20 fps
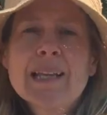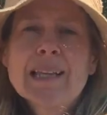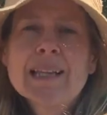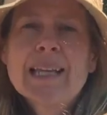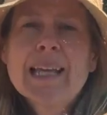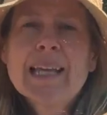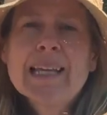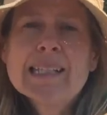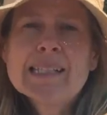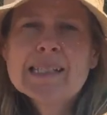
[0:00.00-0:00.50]

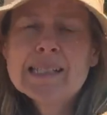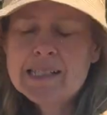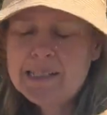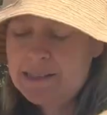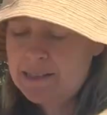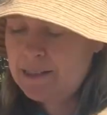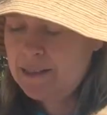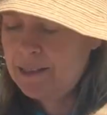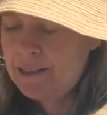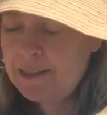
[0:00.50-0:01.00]
Lettuce
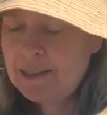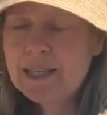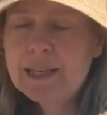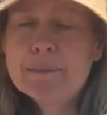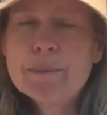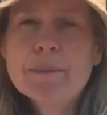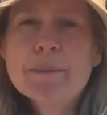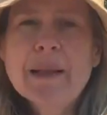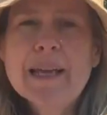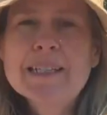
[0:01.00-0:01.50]
can
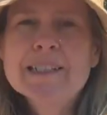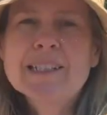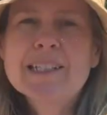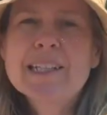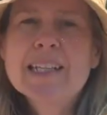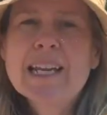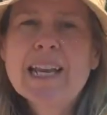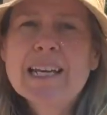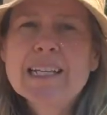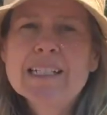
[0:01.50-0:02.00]
be planted
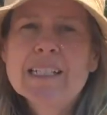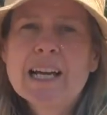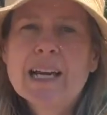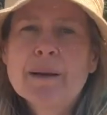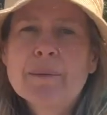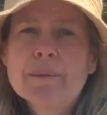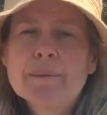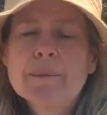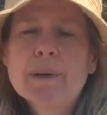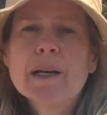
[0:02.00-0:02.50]
at any
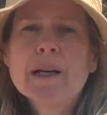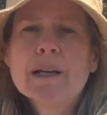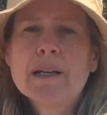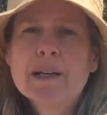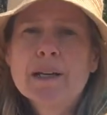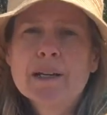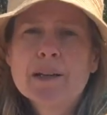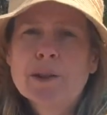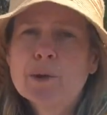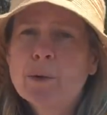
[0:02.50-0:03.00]
time
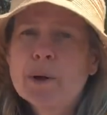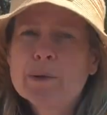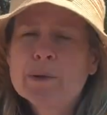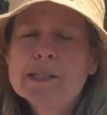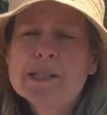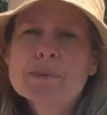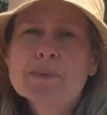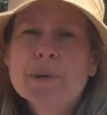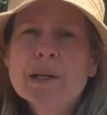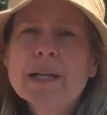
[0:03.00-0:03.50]
uh, throughout the
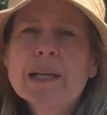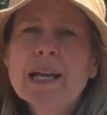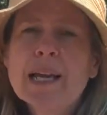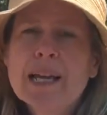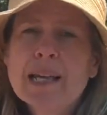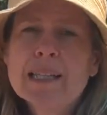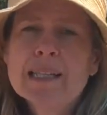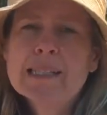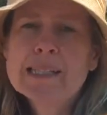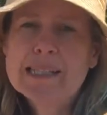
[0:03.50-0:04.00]
spring
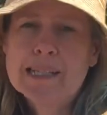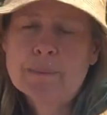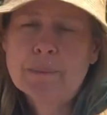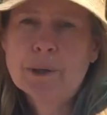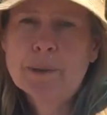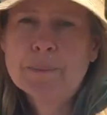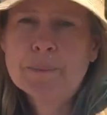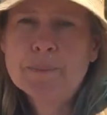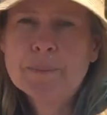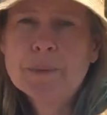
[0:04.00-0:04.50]
and the summer.
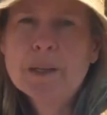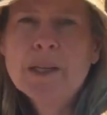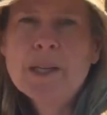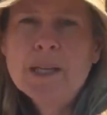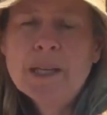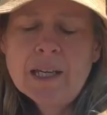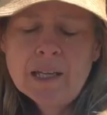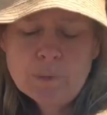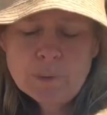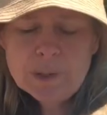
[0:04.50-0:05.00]

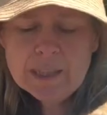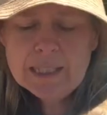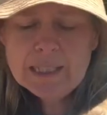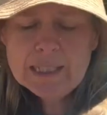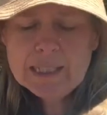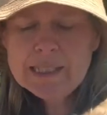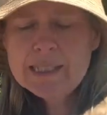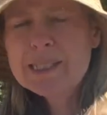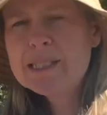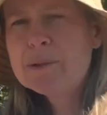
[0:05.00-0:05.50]
It really
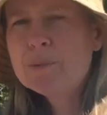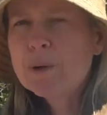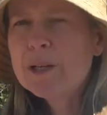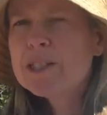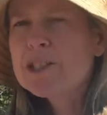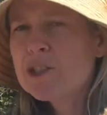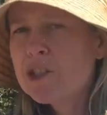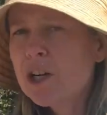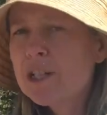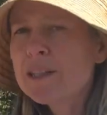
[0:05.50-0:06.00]
is, you want to
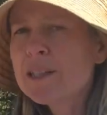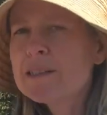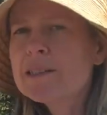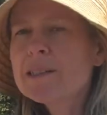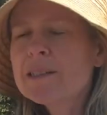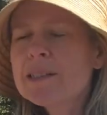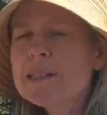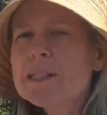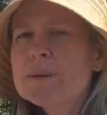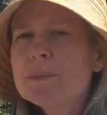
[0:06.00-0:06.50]
start this
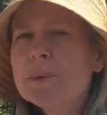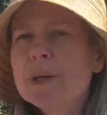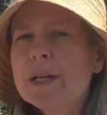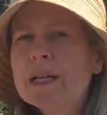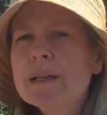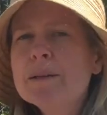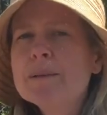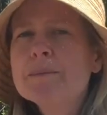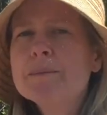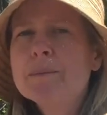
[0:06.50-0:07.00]
in the
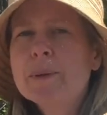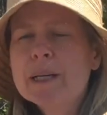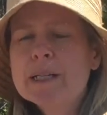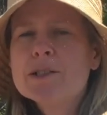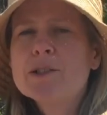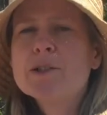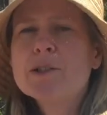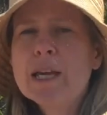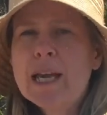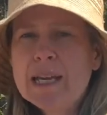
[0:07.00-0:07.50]
spring, but
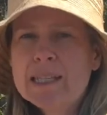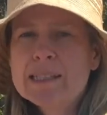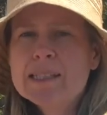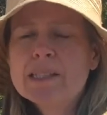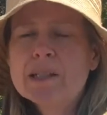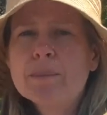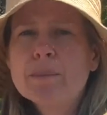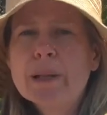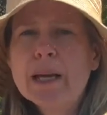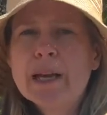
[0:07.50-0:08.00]
you can
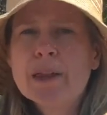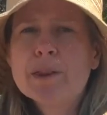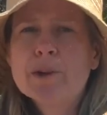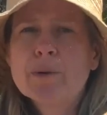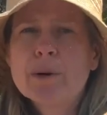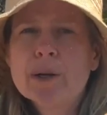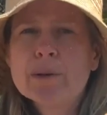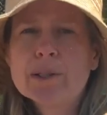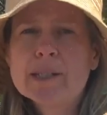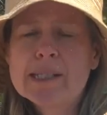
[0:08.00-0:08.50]
still plant
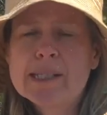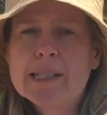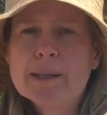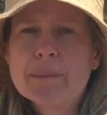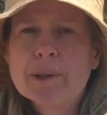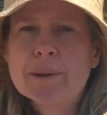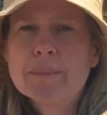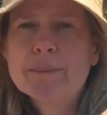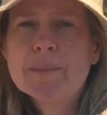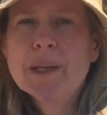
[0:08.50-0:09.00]
throughout the
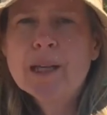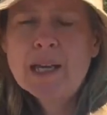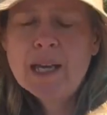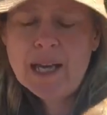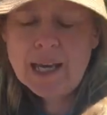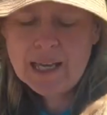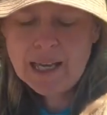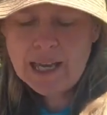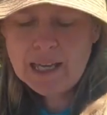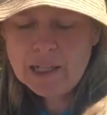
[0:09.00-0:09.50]
summer.
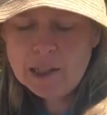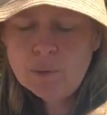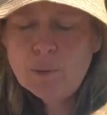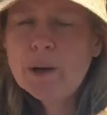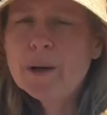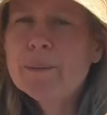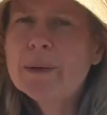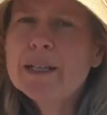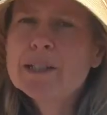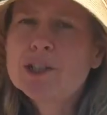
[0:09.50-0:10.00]
Again, you want
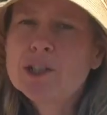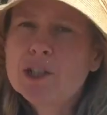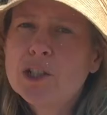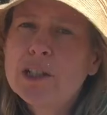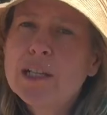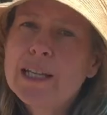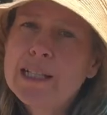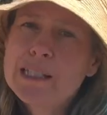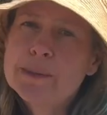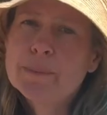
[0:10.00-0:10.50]
to make sure,
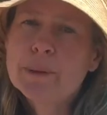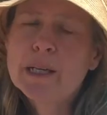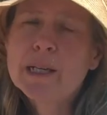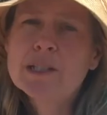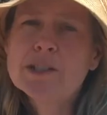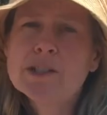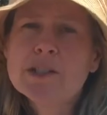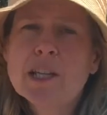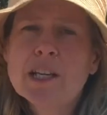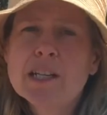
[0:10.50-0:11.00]
like
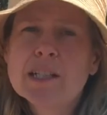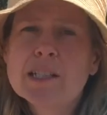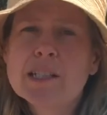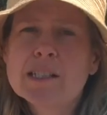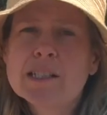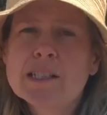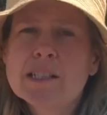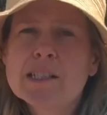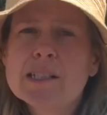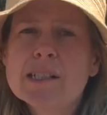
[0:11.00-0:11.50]
spinach, that it
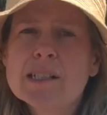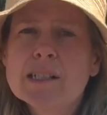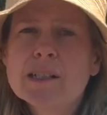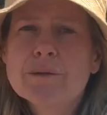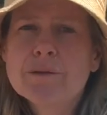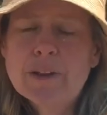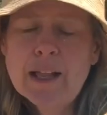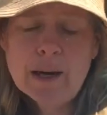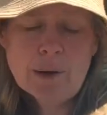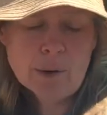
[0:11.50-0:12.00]
doesn't
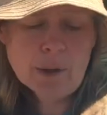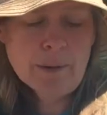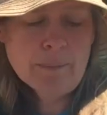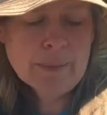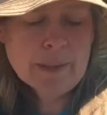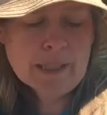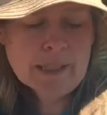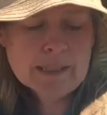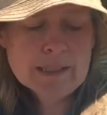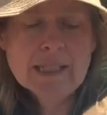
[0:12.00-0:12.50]
flower
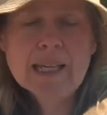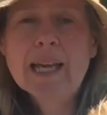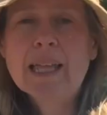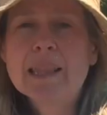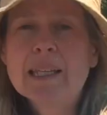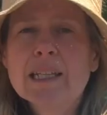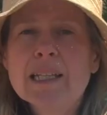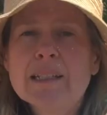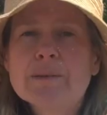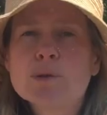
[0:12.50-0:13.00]
because again,
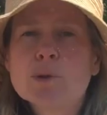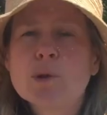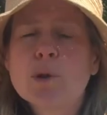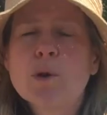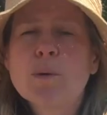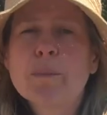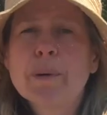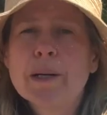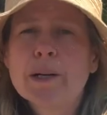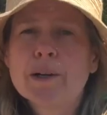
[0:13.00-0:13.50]
the leaves will go
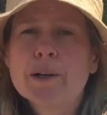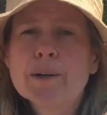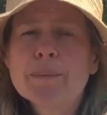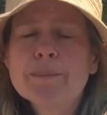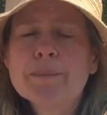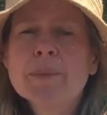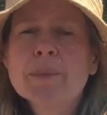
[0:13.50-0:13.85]
bitter.